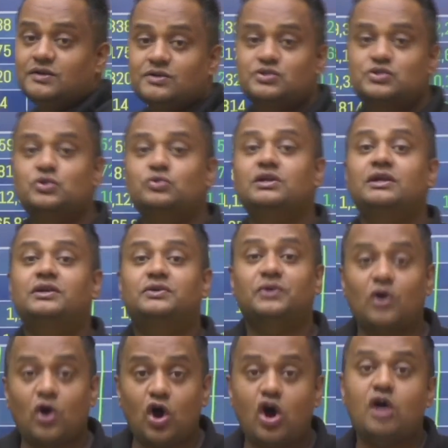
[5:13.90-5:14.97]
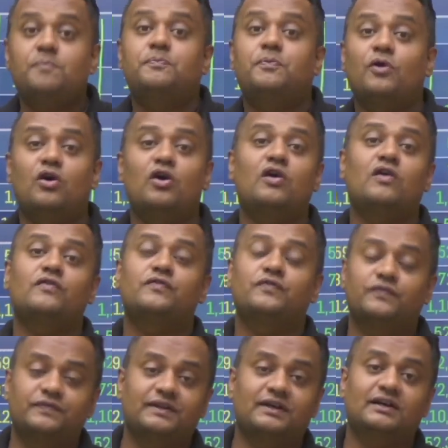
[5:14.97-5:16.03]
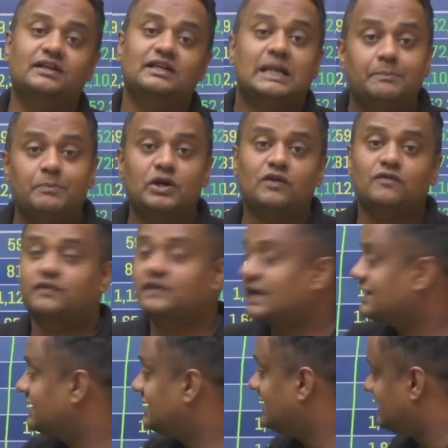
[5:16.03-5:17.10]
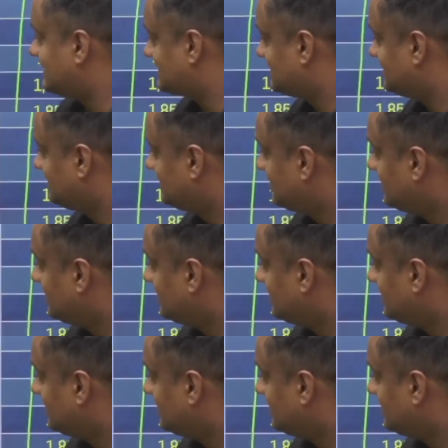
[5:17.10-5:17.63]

so the drop of the number of candidates